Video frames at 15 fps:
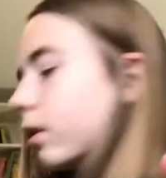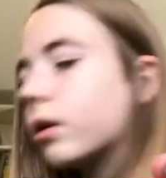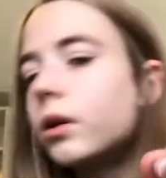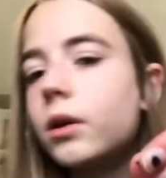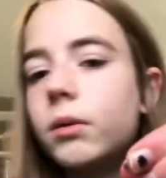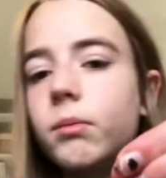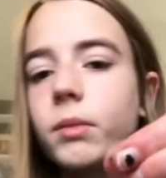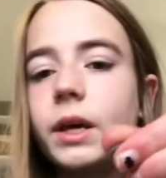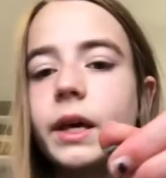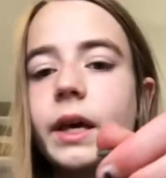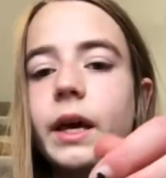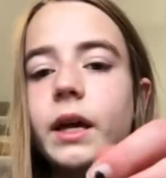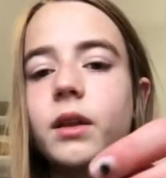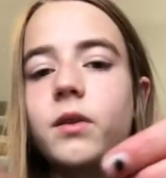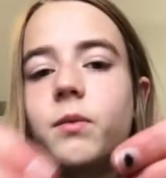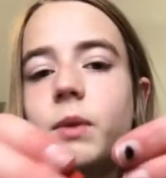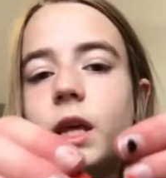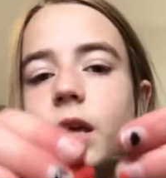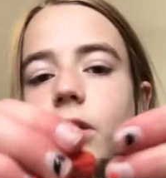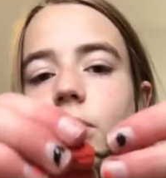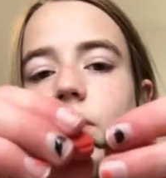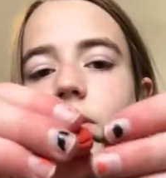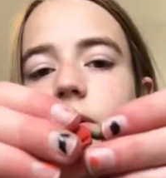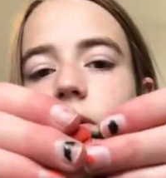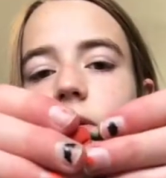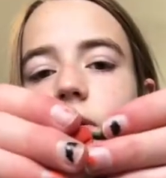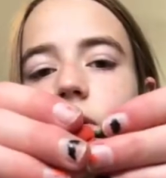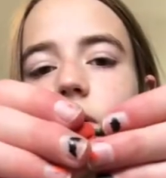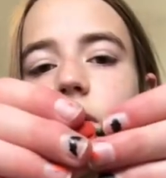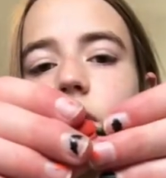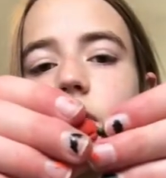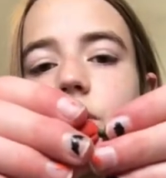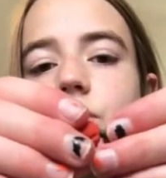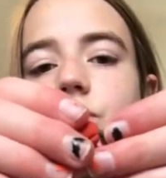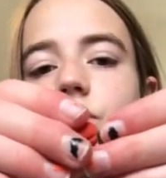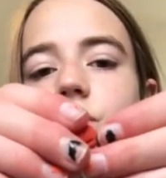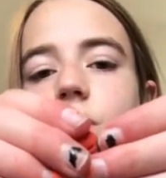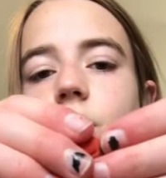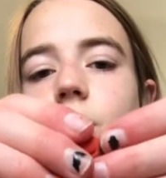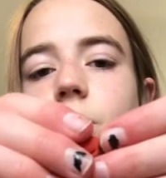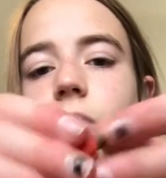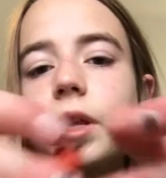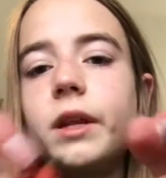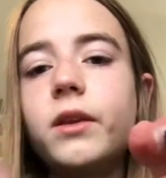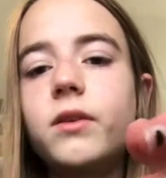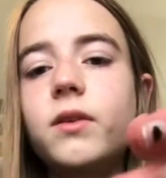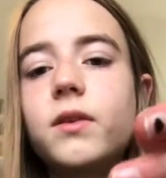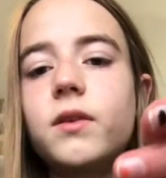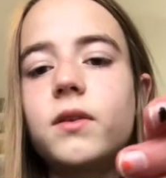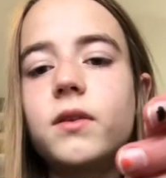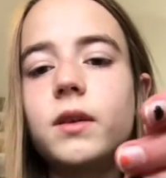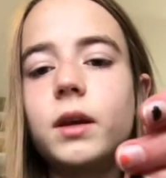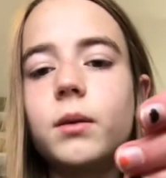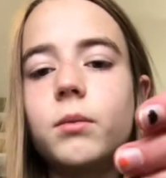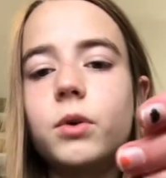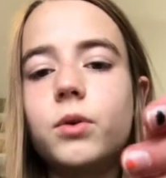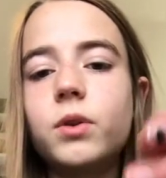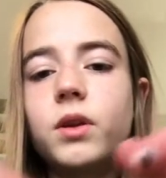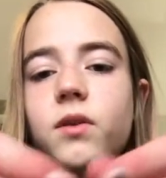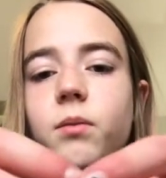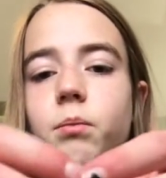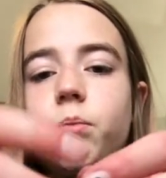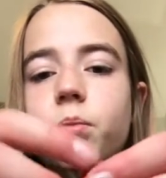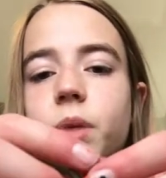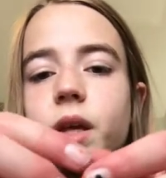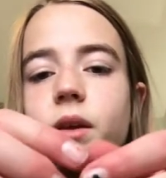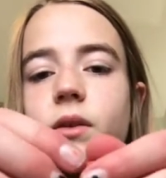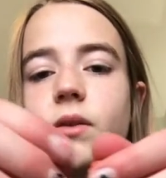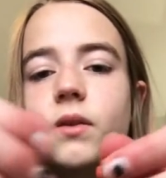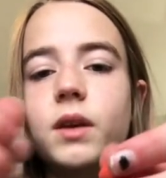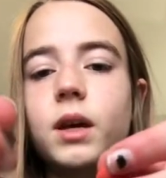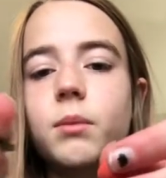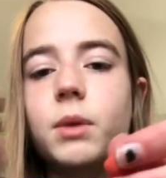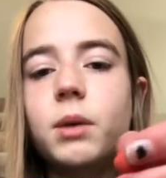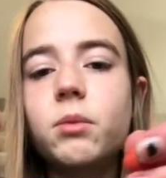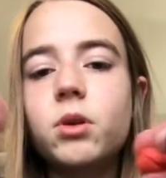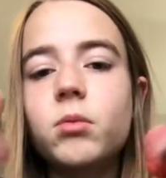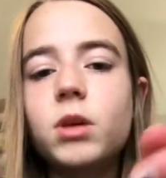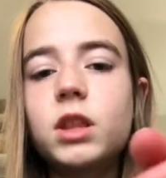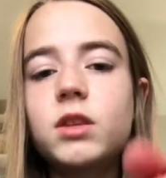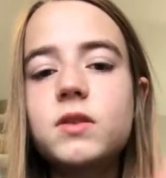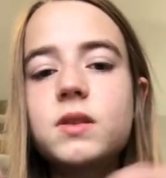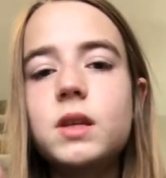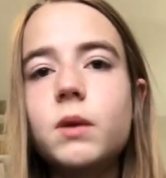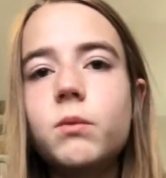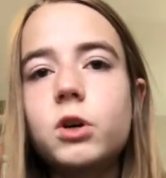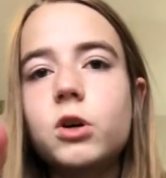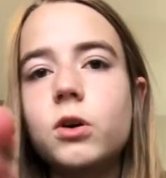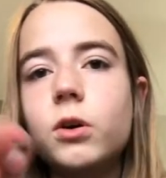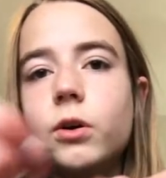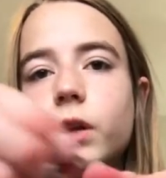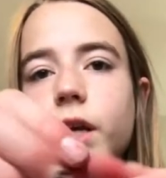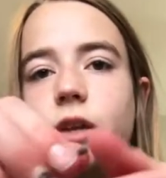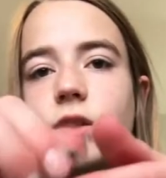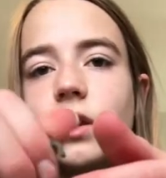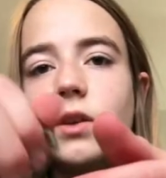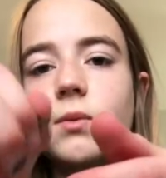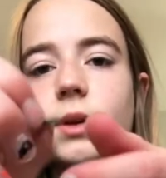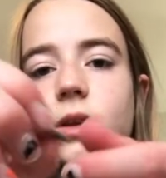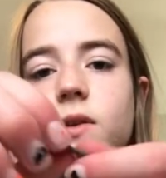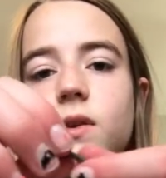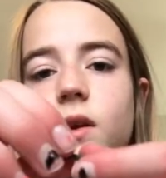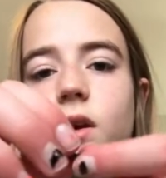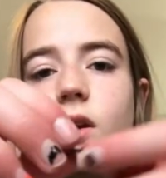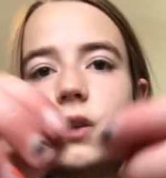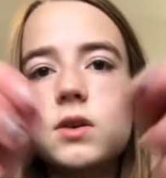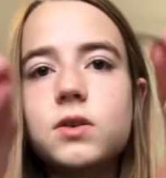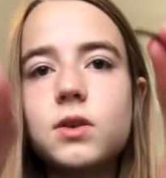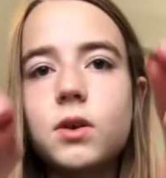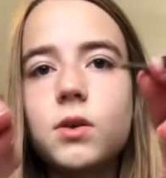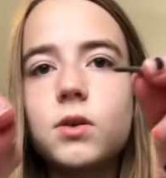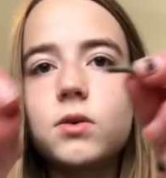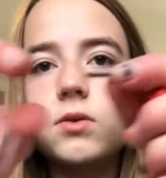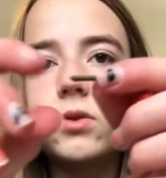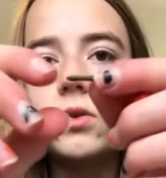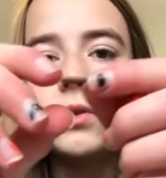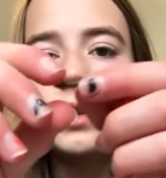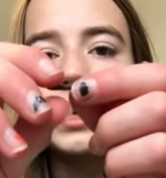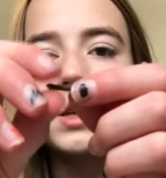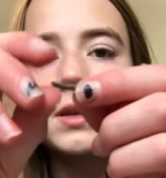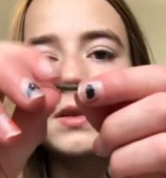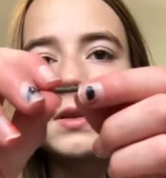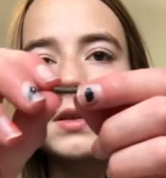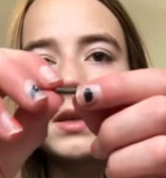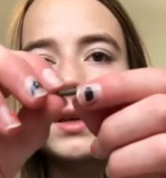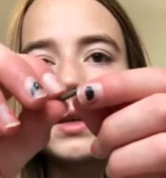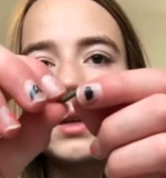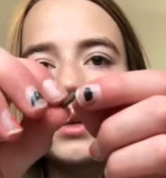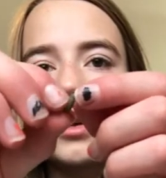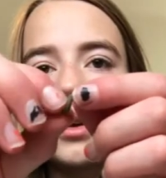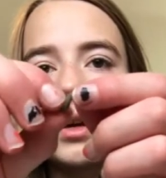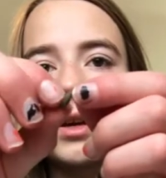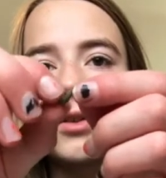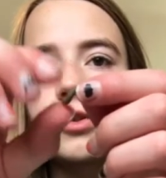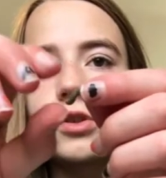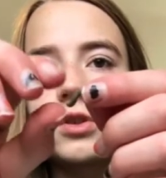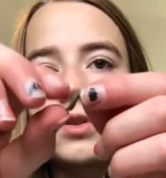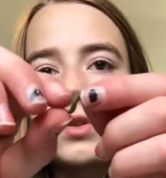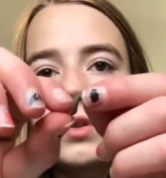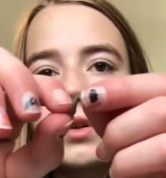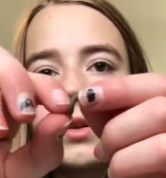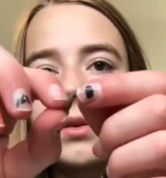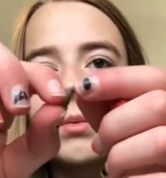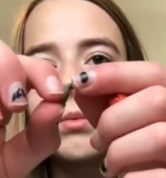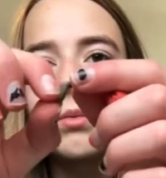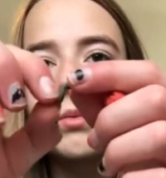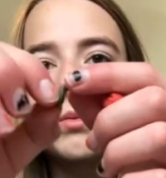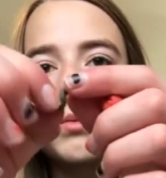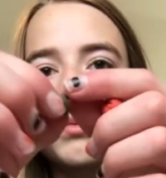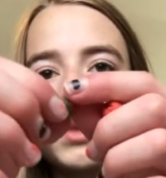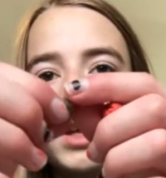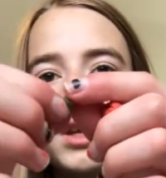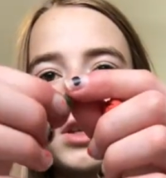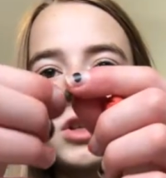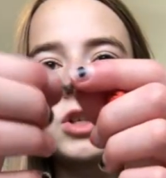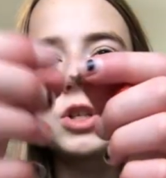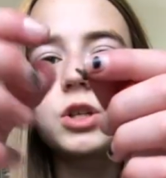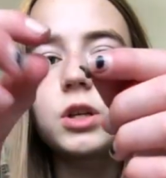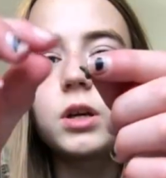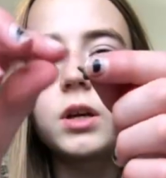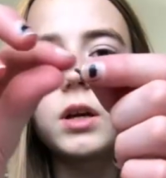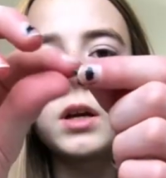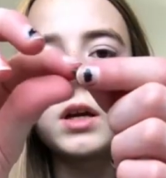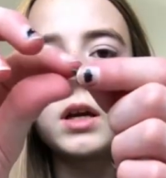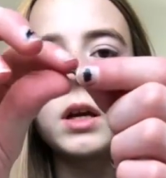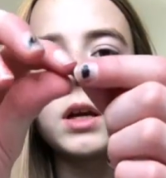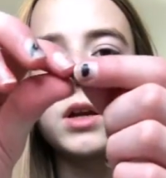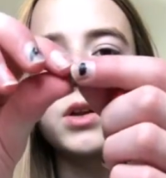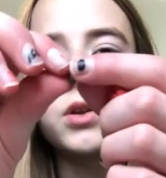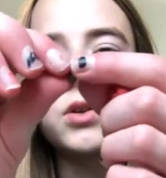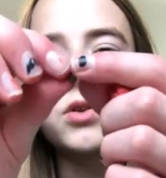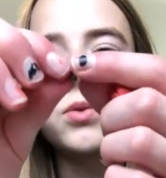And my cat's making noises. I'm just gonna place the stem. Oh, that's a big stem. I'm gonna make the stem curl like these ones. So you do this, and you kind of just pinch and